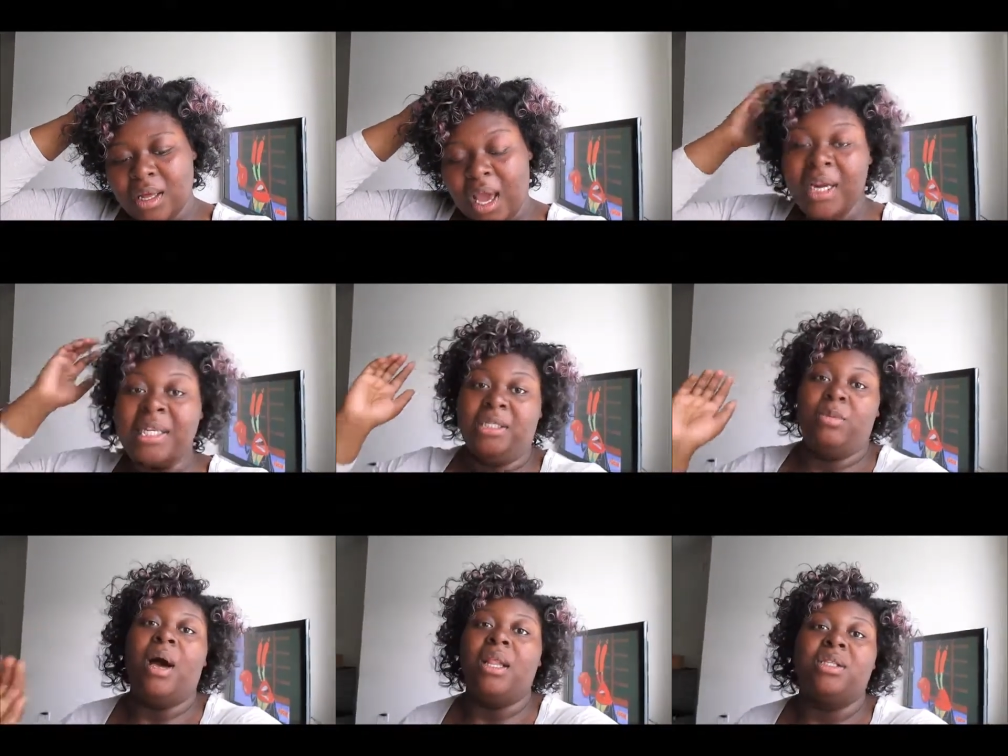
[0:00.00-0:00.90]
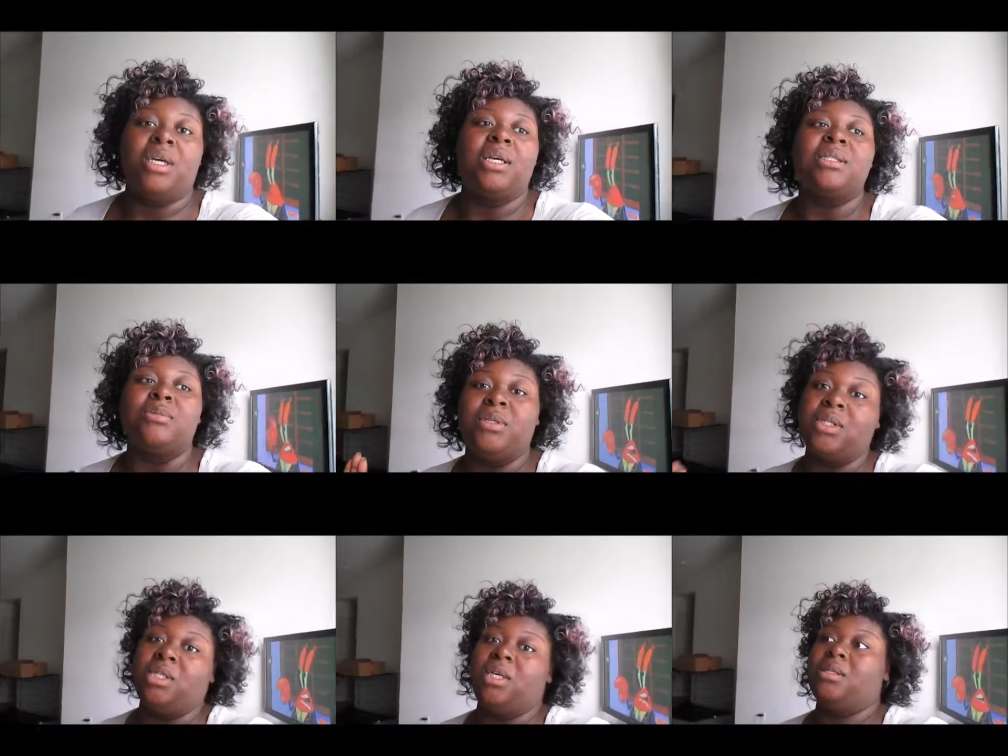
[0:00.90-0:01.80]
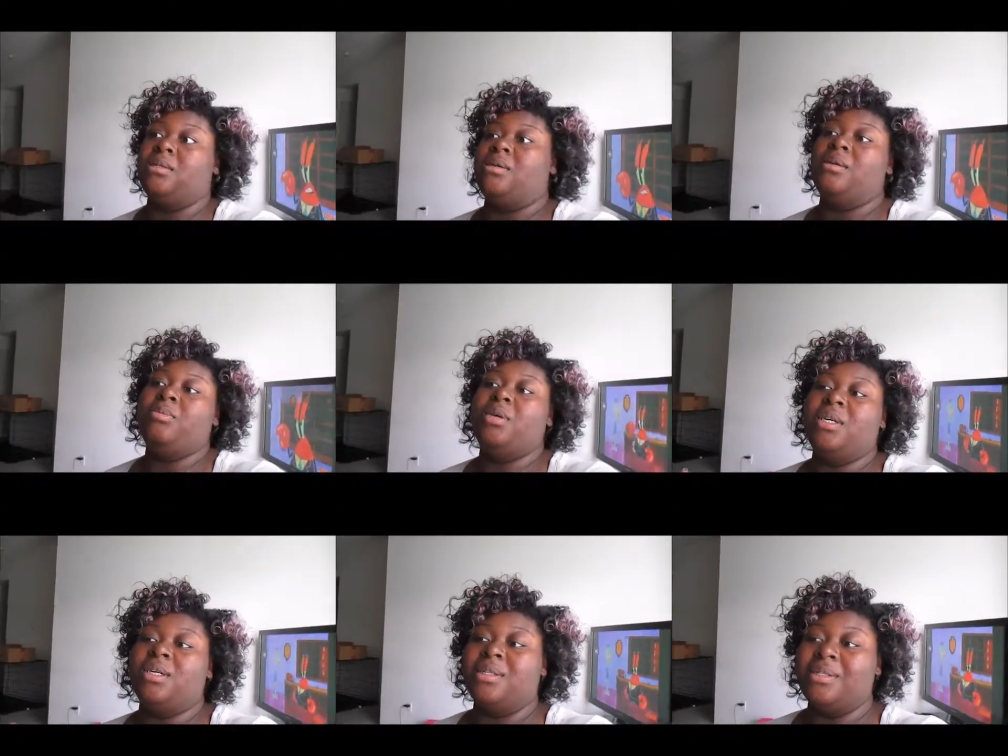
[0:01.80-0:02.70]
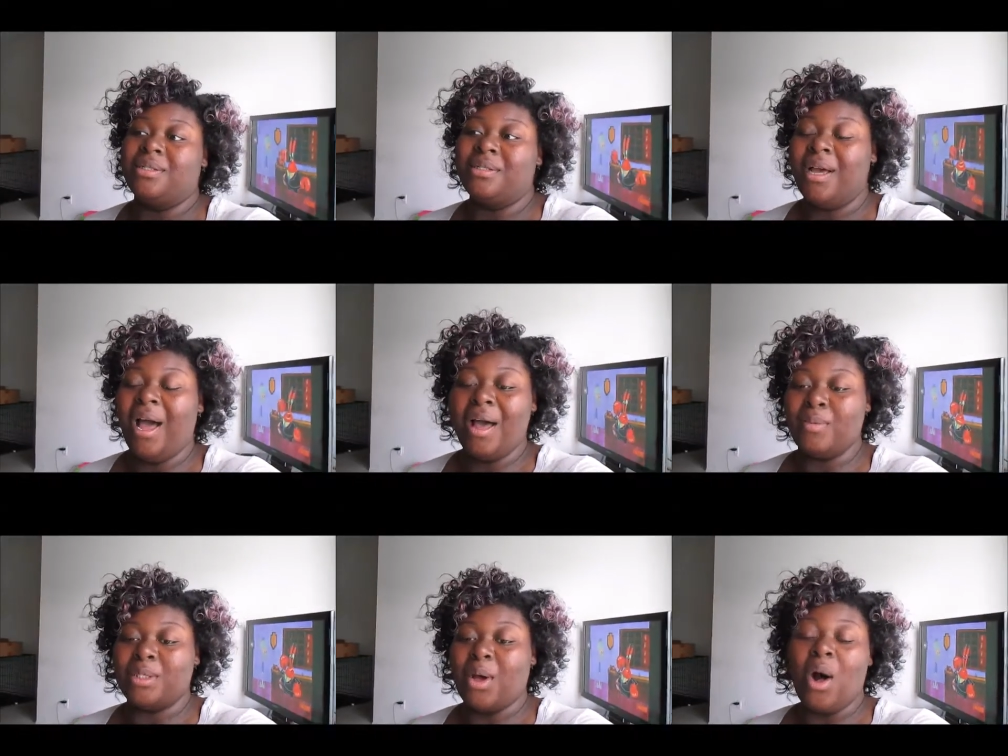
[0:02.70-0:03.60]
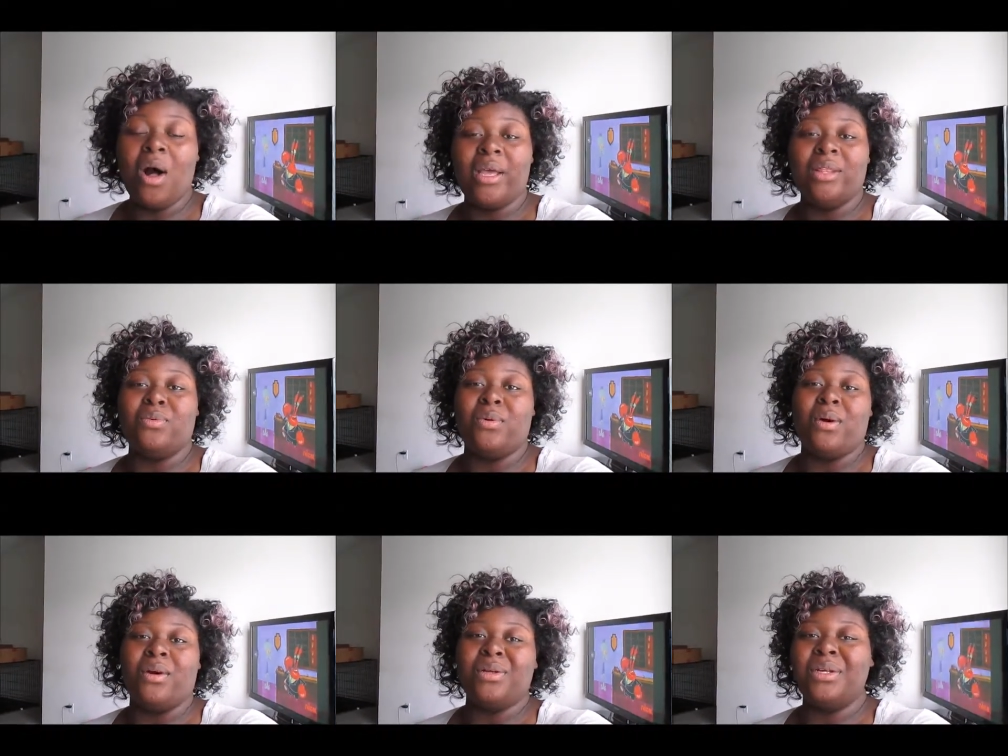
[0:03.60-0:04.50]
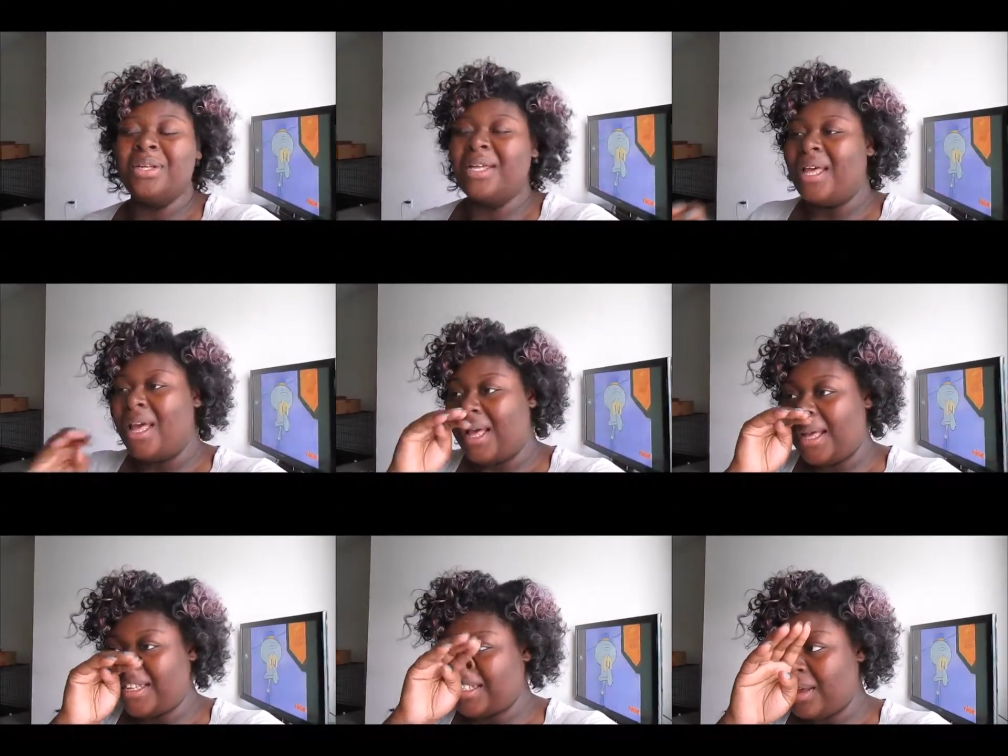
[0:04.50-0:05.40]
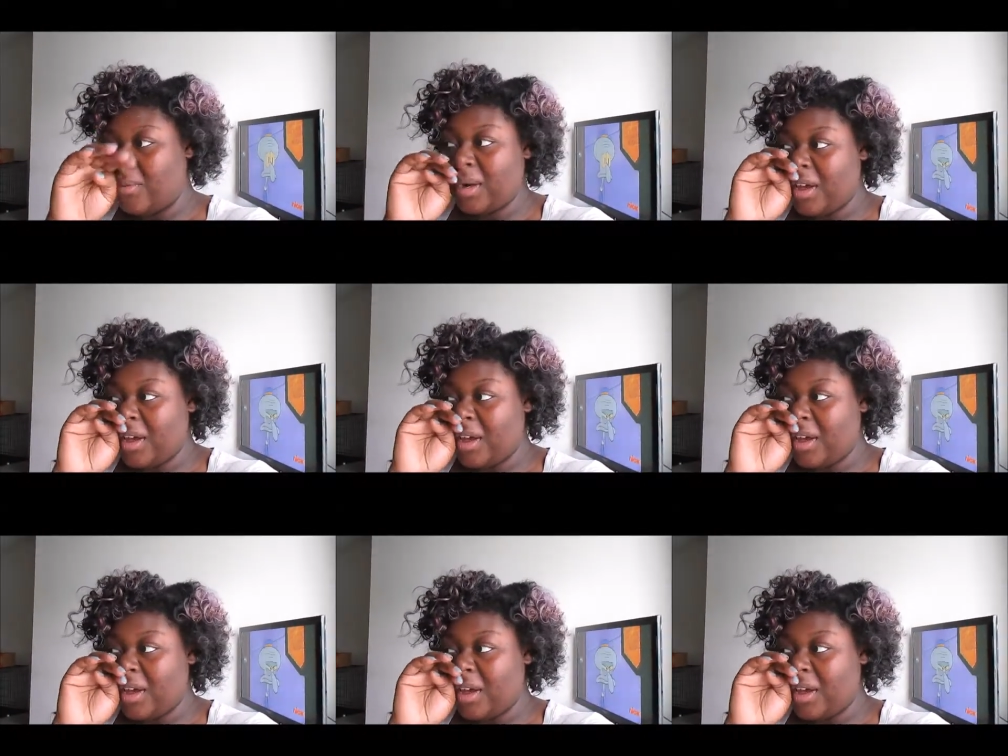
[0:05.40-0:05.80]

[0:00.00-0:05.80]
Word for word: I need to apologize to B T S because I was all in the wrong. Because I, when